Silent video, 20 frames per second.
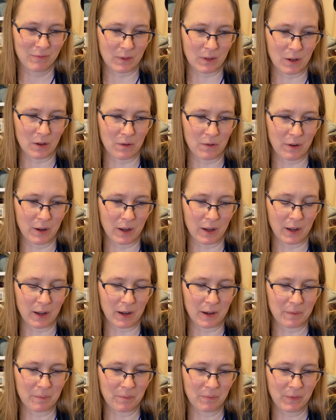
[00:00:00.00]

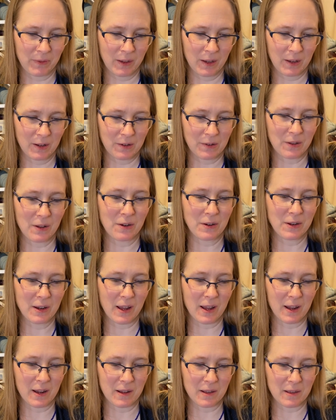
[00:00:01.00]
Okay, so they're
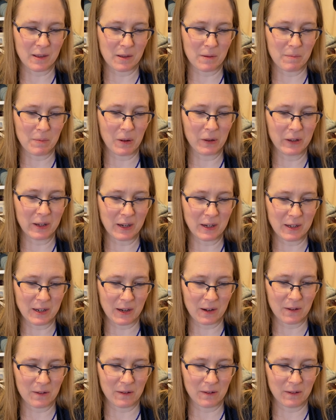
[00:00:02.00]
saying the bulky
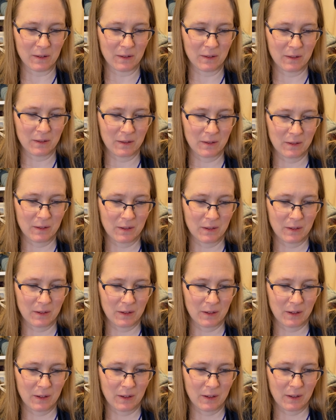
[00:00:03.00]
single
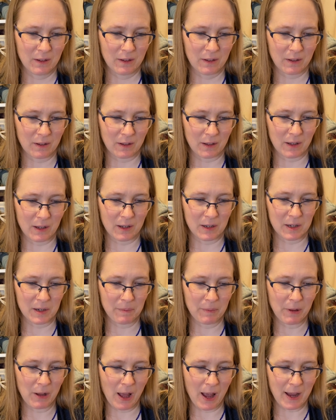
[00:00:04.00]
is
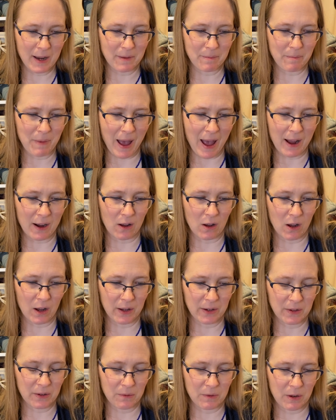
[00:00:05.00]
plied back
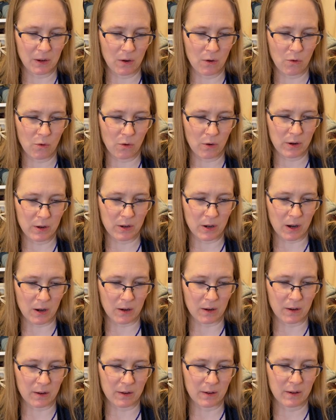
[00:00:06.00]
onto a cord
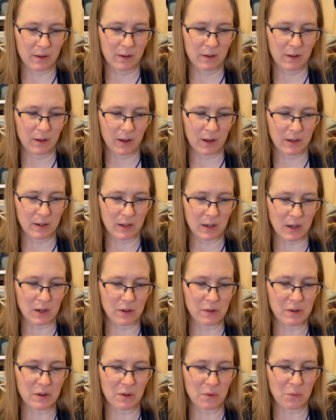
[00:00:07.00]
yarn. I see.
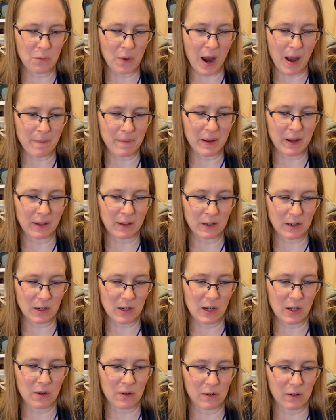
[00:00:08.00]
So you're wrapping the
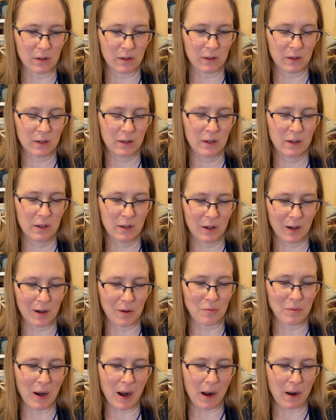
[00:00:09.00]
single
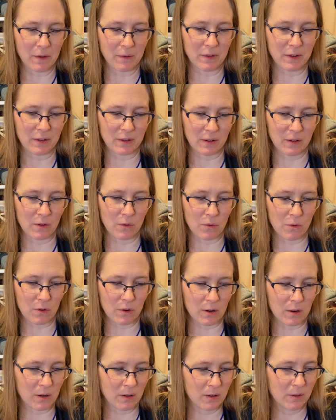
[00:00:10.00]
around the core.